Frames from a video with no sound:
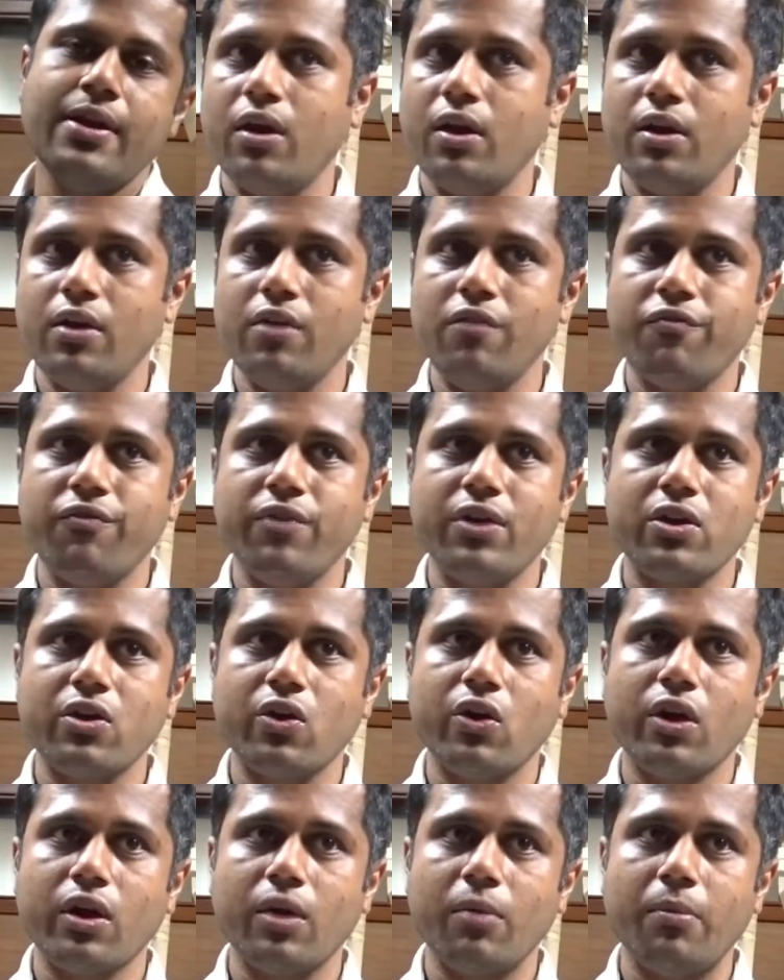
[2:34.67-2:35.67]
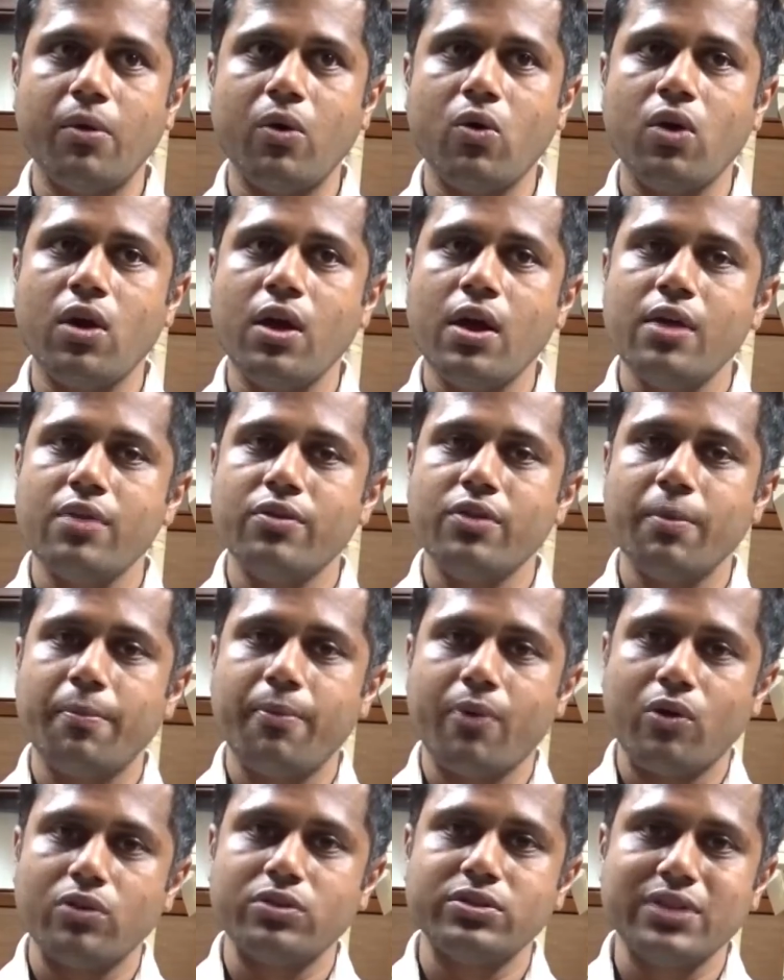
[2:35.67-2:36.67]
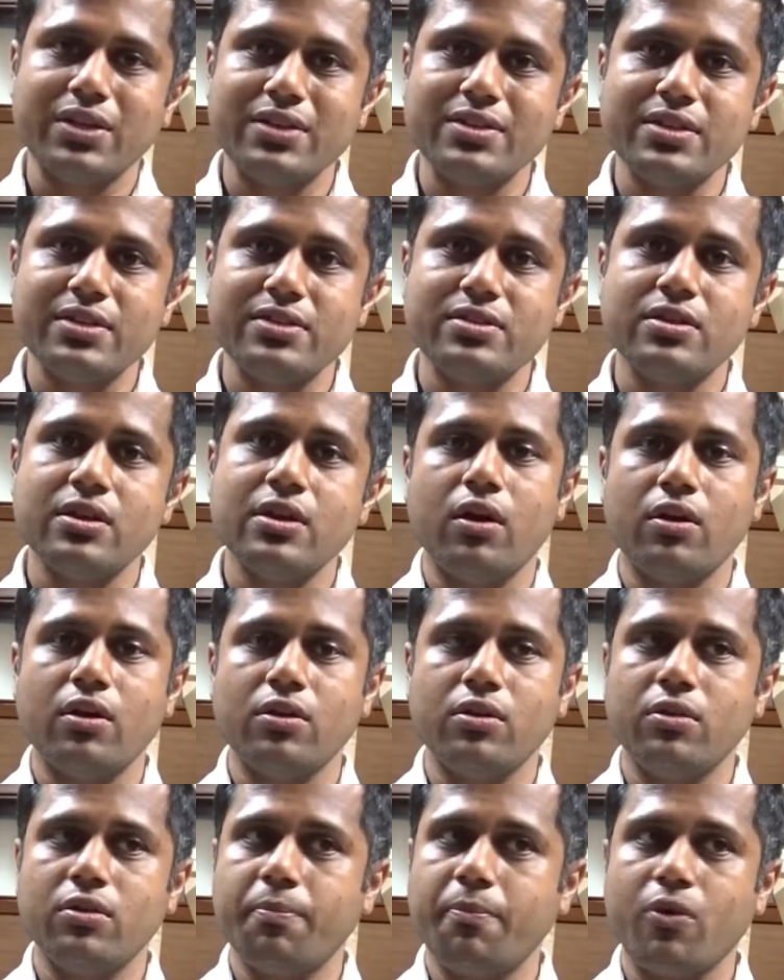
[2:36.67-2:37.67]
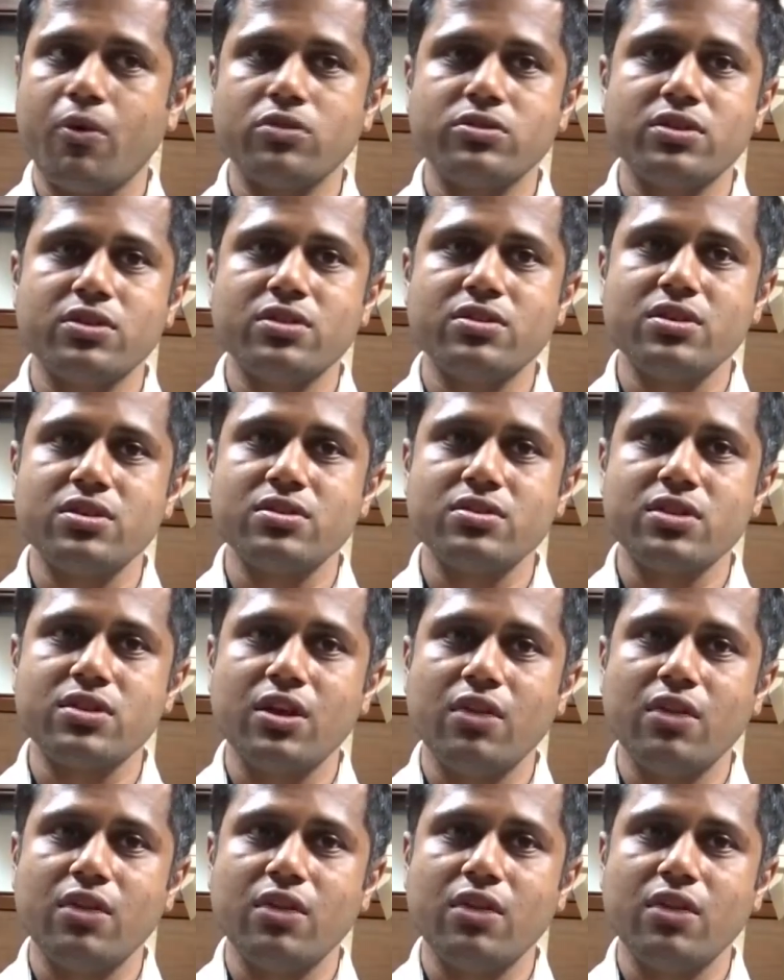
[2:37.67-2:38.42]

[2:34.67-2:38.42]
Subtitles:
If we talk about the prosthesis